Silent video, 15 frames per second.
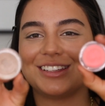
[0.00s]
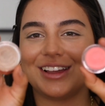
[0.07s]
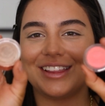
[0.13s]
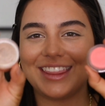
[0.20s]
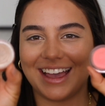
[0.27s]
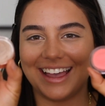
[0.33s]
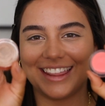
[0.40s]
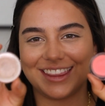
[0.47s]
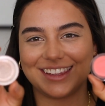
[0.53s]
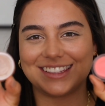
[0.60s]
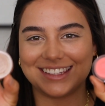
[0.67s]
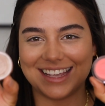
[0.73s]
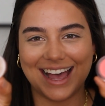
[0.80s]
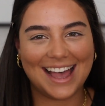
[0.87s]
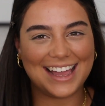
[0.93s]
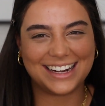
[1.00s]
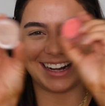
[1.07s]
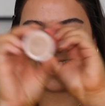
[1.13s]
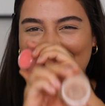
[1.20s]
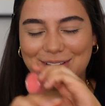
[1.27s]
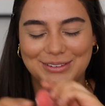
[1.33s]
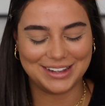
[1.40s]
on the other side and
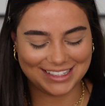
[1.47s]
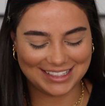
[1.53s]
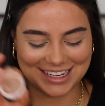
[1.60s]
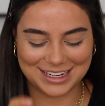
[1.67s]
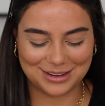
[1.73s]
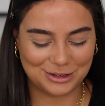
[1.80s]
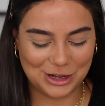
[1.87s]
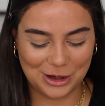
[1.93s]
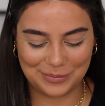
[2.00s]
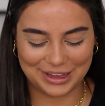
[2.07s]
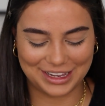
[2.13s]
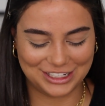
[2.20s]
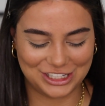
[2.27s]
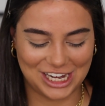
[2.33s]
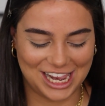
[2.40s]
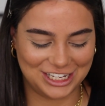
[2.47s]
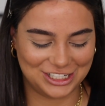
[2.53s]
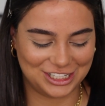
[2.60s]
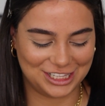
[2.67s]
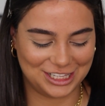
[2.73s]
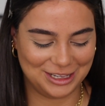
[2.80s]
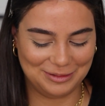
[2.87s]
I always end up chopping and
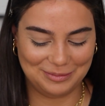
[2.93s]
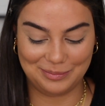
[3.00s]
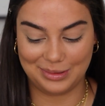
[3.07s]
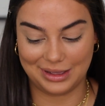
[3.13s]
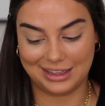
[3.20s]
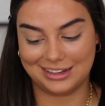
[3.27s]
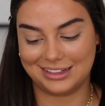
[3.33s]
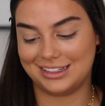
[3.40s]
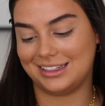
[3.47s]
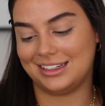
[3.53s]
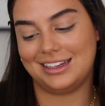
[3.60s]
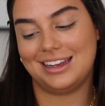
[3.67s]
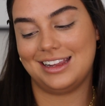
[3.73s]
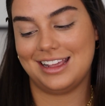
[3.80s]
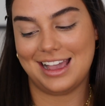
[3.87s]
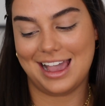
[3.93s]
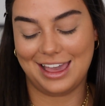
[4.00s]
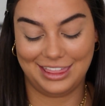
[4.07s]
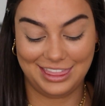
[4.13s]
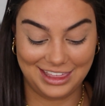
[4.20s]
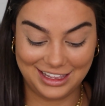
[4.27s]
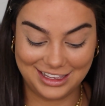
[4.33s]
changing them, but I
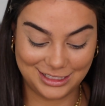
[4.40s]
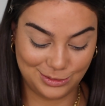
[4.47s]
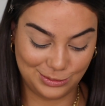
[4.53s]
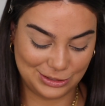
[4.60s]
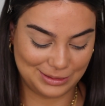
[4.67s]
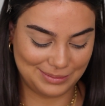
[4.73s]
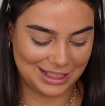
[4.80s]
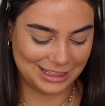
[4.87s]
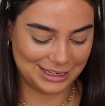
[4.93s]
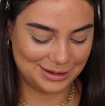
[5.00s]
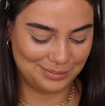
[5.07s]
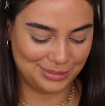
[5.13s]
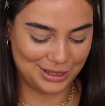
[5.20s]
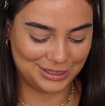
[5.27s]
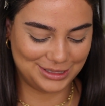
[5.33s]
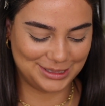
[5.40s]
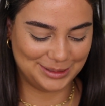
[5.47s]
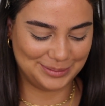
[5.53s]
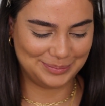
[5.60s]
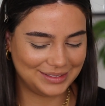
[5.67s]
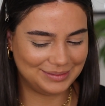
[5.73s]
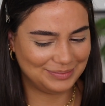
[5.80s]
think it's watermelon and
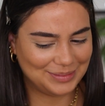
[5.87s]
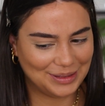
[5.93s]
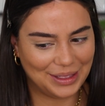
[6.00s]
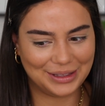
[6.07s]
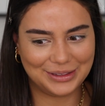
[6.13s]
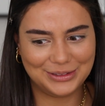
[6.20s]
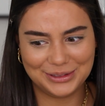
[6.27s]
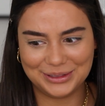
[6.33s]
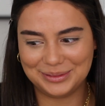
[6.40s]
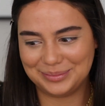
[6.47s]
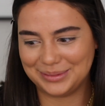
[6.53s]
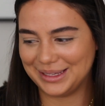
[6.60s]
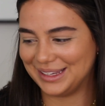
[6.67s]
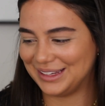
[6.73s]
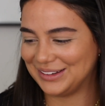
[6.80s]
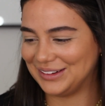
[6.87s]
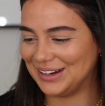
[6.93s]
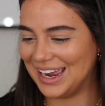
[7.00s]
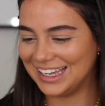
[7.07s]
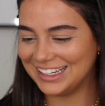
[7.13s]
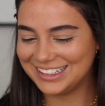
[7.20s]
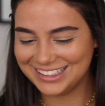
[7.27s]
blossom. I could be
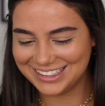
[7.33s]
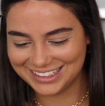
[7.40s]
incorrect.